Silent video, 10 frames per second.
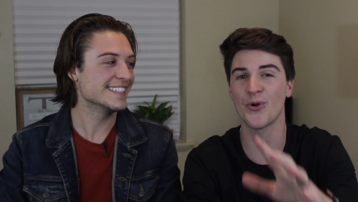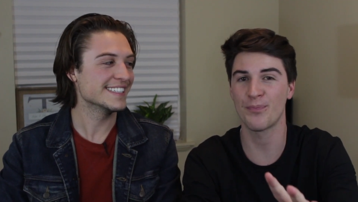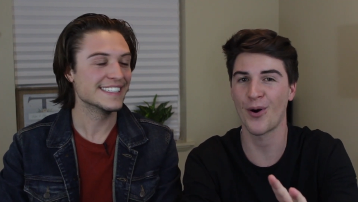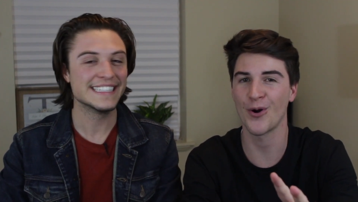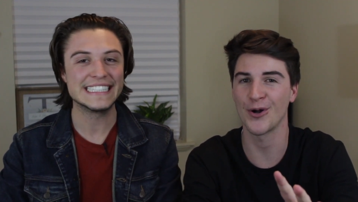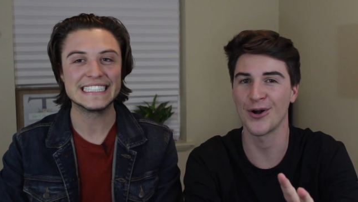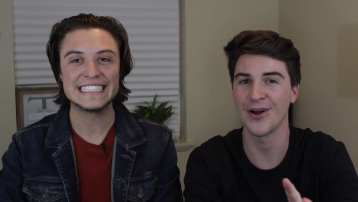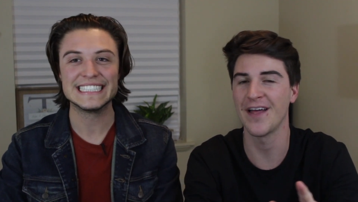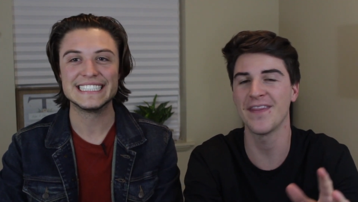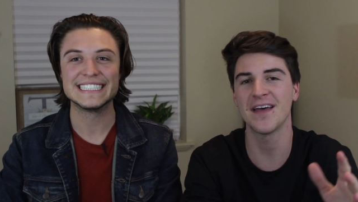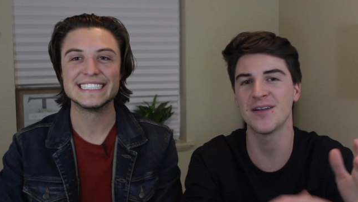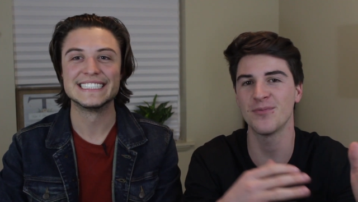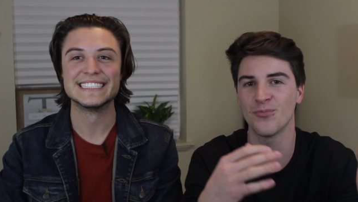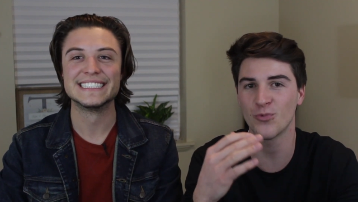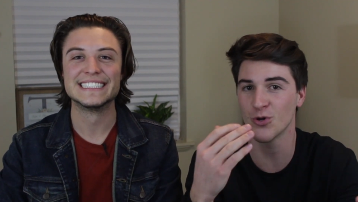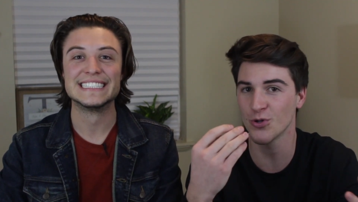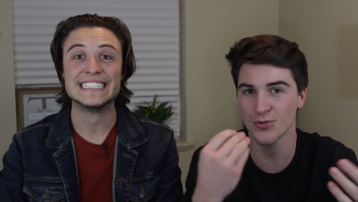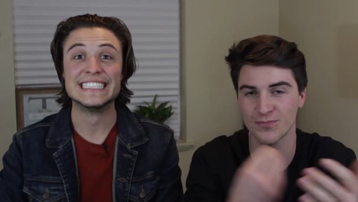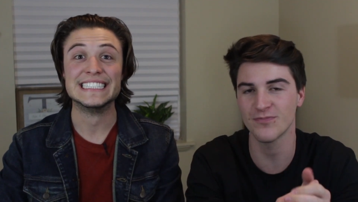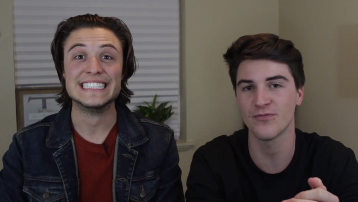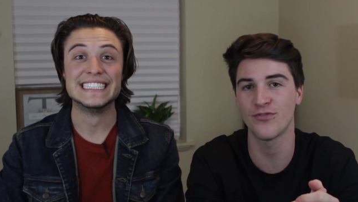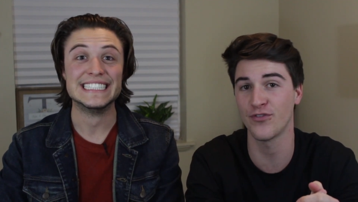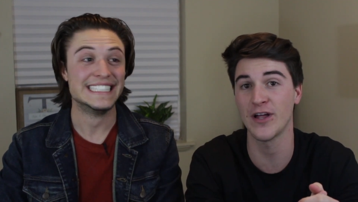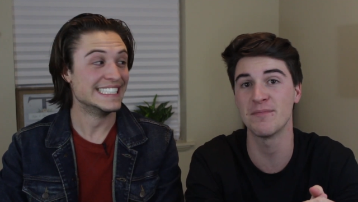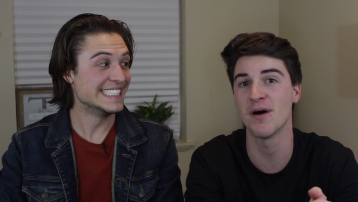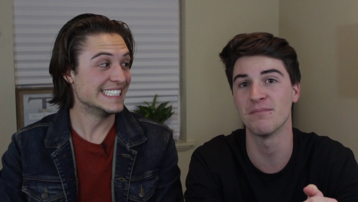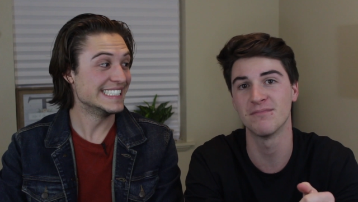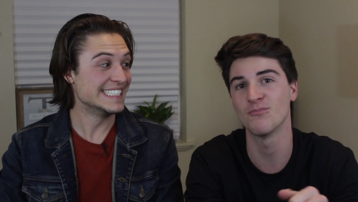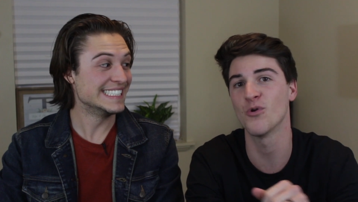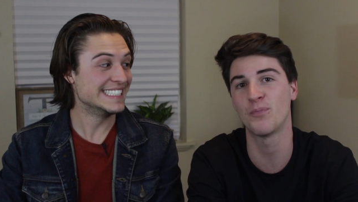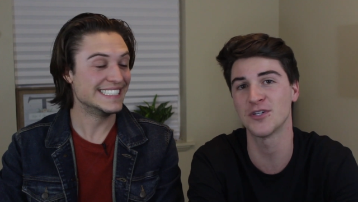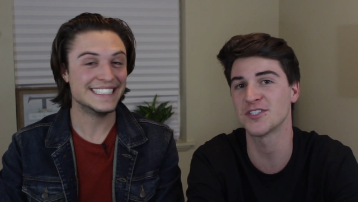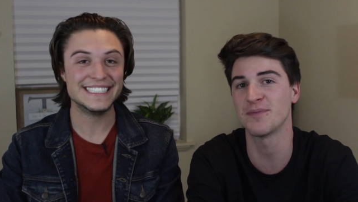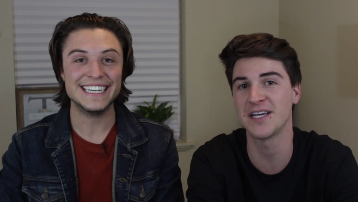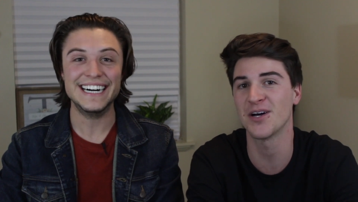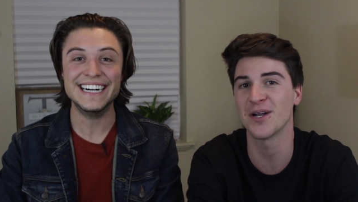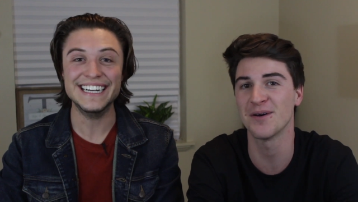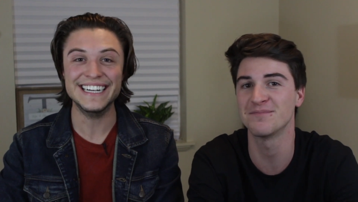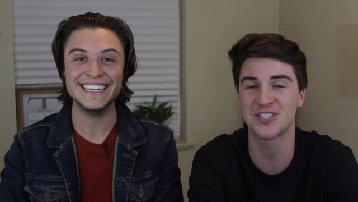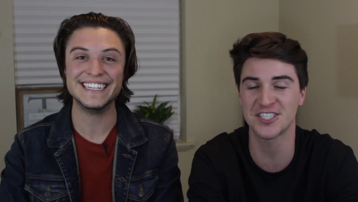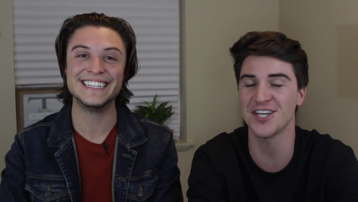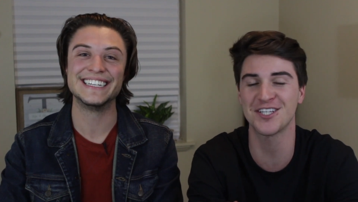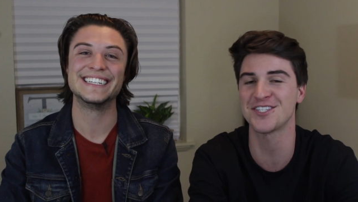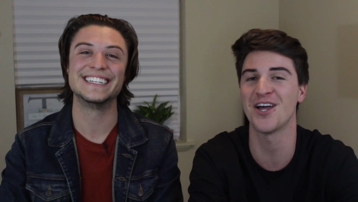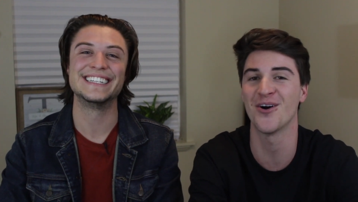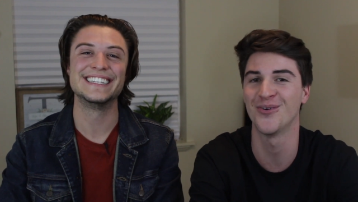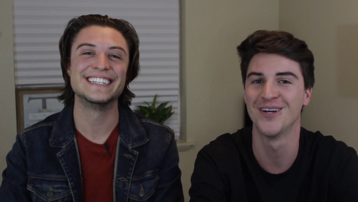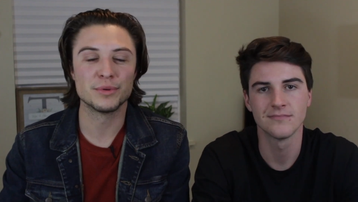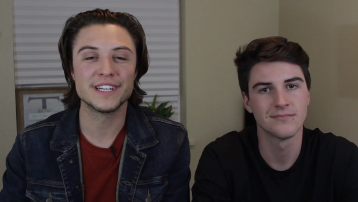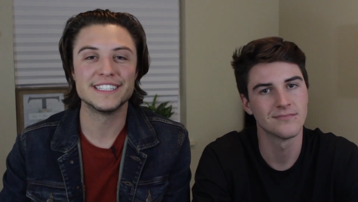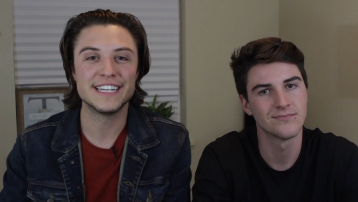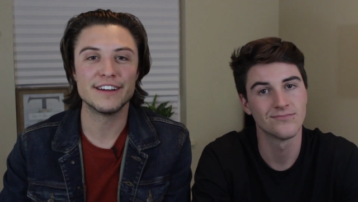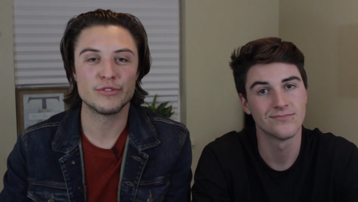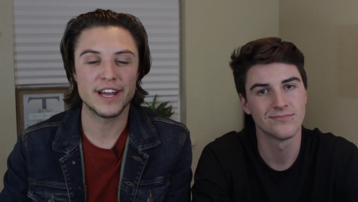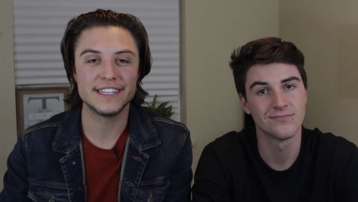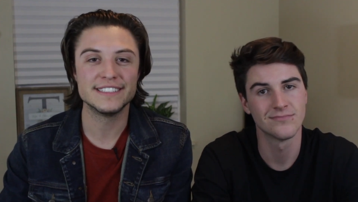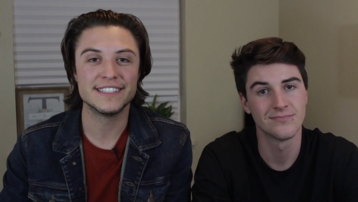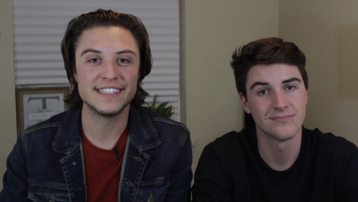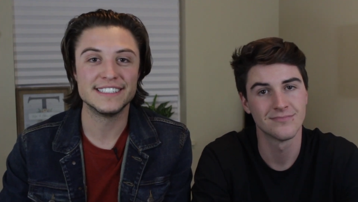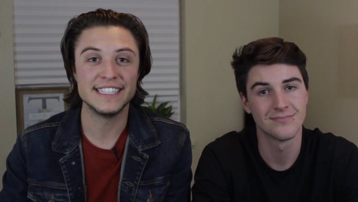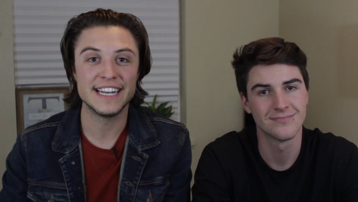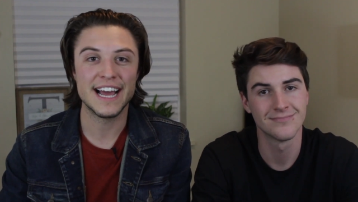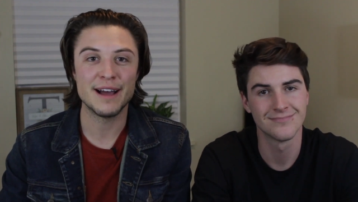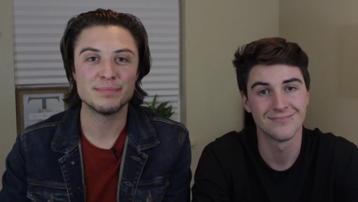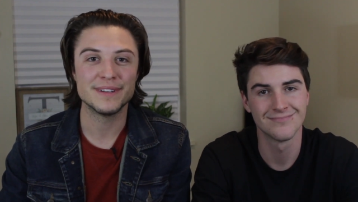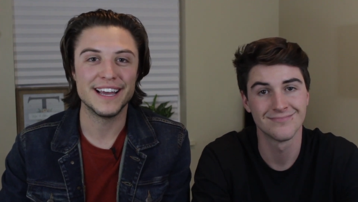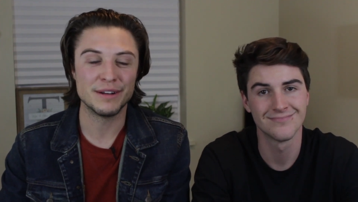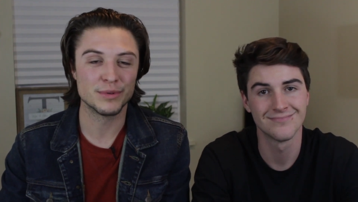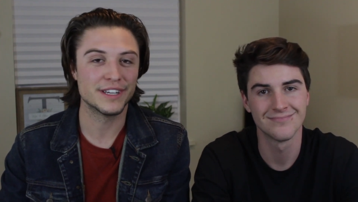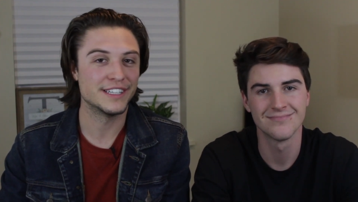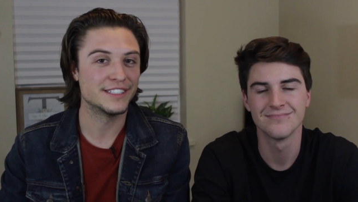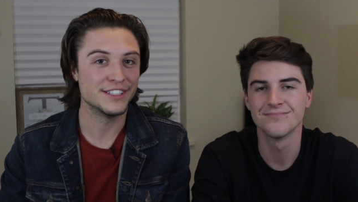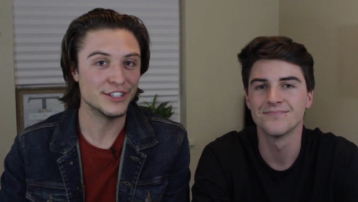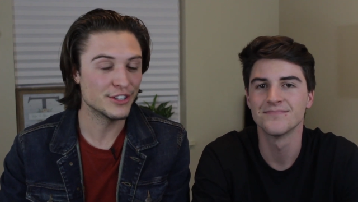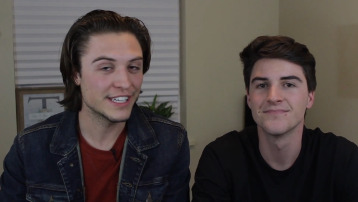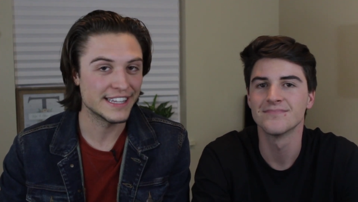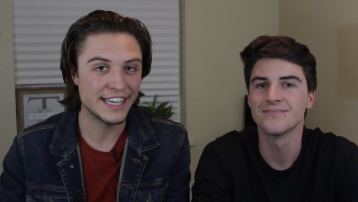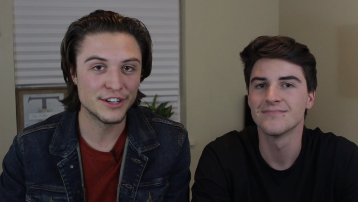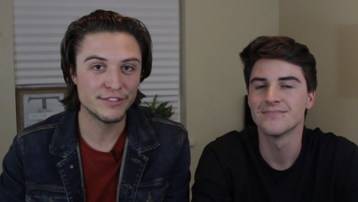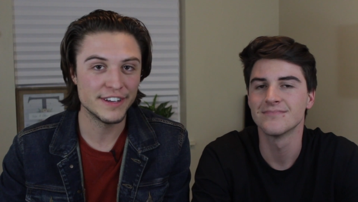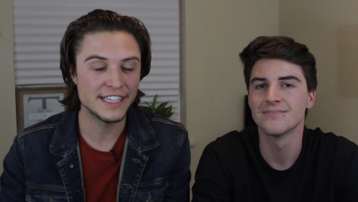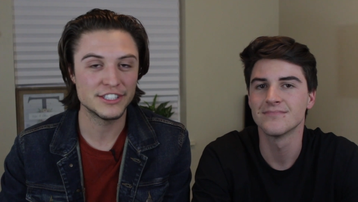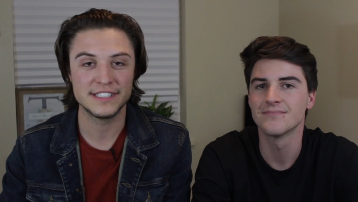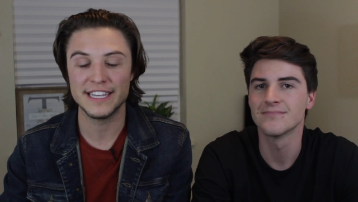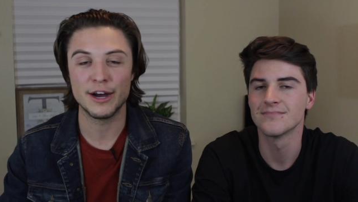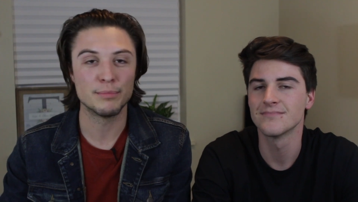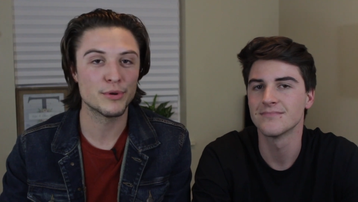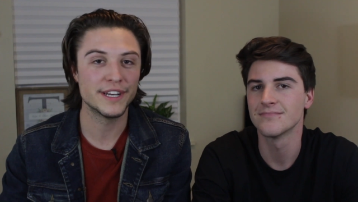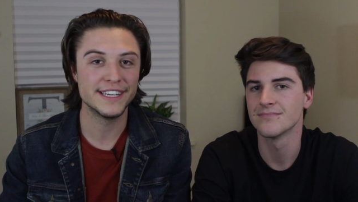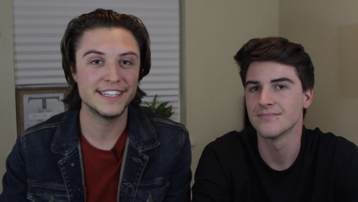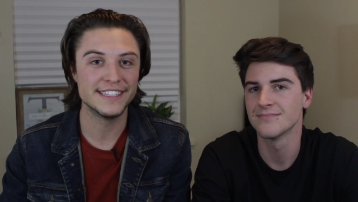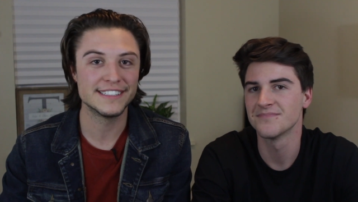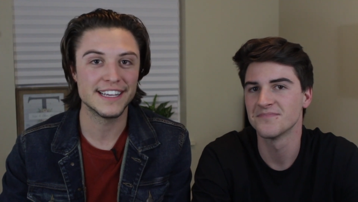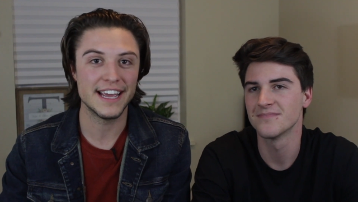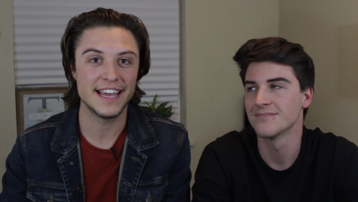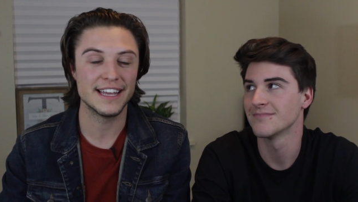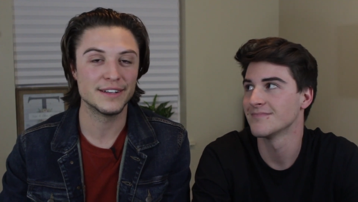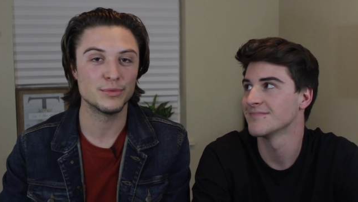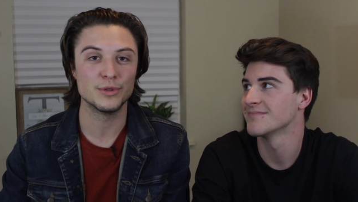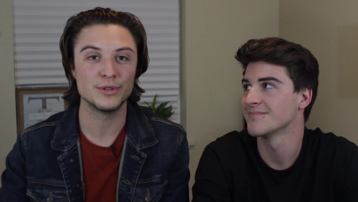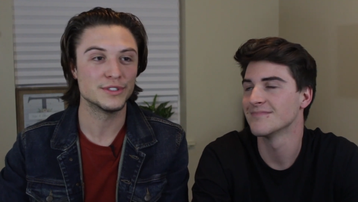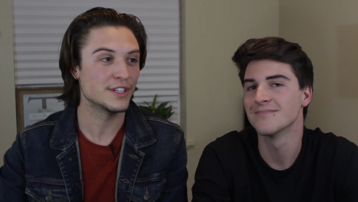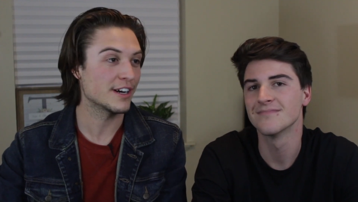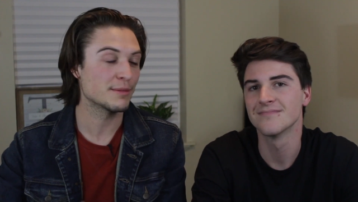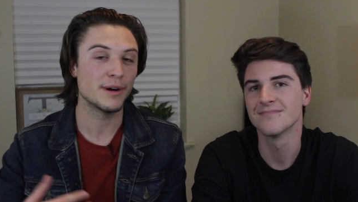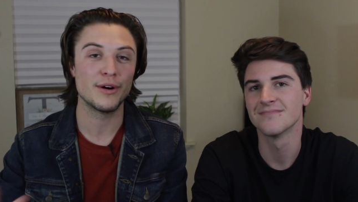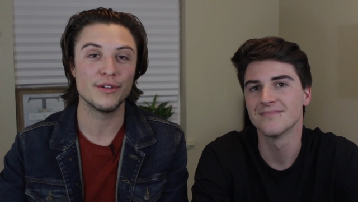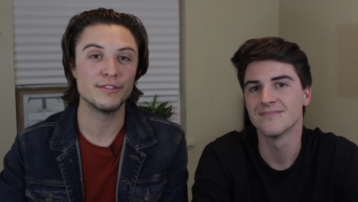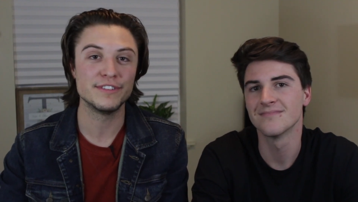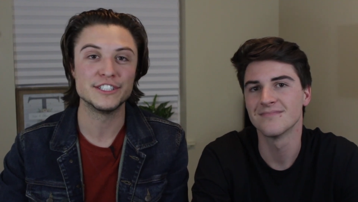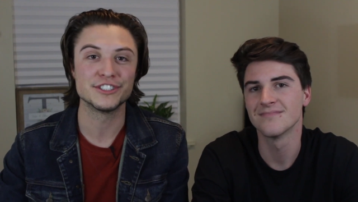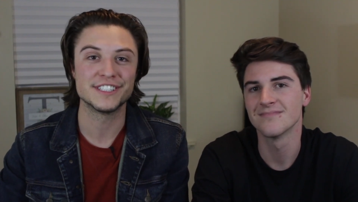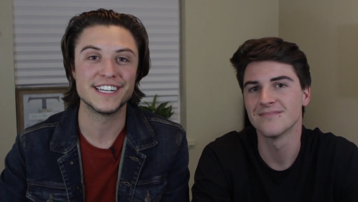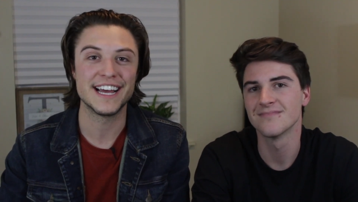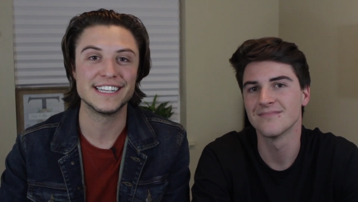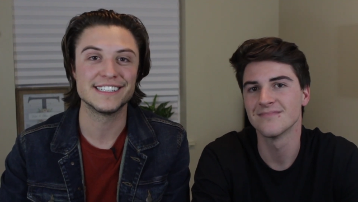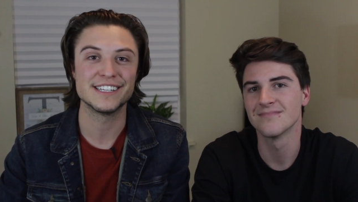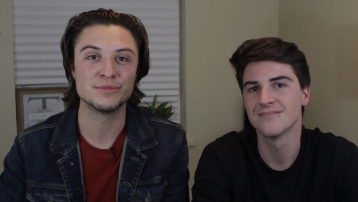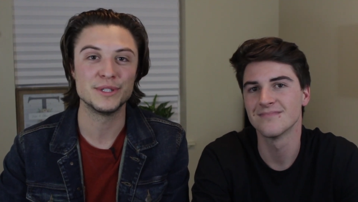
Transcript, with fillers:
Speaker 1: your partner, and then we'll flame them. We'll put some heat on it. Just let us know. So we're gonna dive right into the
Speaker 2: Zeta app and we're gonna look at the interface, see how pretty it is, and we'll talk about all the features that it has as